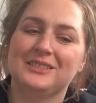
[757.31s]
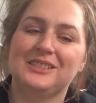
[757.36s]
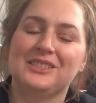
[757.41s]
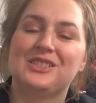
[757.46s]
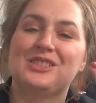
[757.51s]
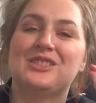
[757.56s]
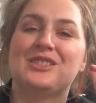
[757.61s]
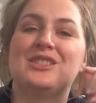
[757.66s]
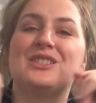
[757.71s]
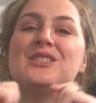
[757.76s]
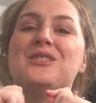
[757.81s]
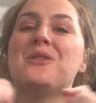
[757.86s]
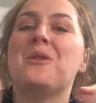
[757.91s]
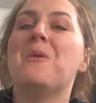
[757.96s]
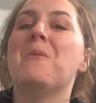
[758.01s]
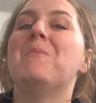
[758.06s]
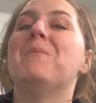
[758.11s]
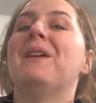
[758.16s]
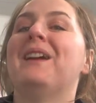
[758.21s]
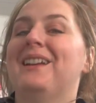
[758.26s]

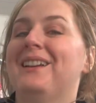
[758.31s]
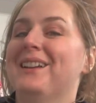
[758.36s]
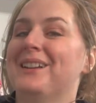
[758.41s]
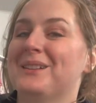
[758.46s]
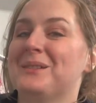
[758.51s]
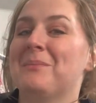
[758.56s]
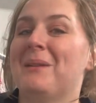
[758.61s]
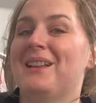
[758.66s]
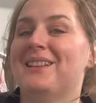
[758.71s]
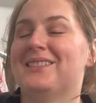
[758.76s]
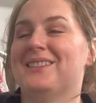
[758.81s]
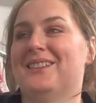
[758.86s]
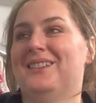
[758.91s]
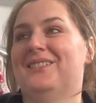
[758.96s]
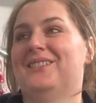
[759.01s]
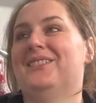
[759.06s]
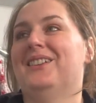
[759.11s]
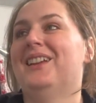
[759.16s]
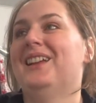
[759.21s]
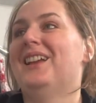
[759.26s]
stupid
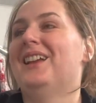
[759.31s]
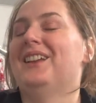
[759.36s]
expensive.